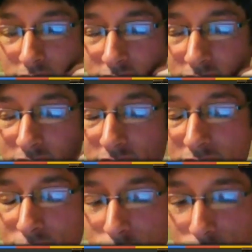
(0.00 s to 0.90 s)
a guy
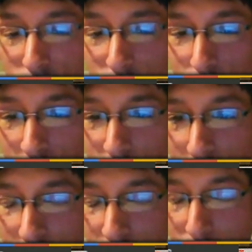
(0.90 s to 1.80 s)
who's used Windows
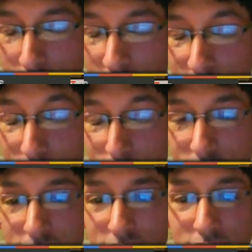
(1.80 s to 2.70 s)
his whole life
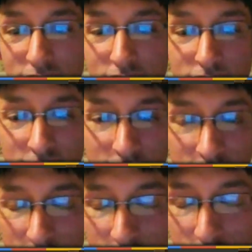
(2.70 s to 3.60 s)
and
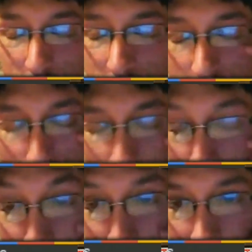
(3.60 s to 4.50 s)
has switched to Chrome
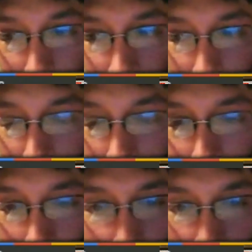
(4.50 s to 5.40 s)
OS a
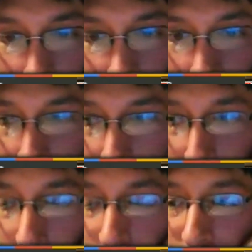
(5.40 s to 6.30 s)
little over a year ago,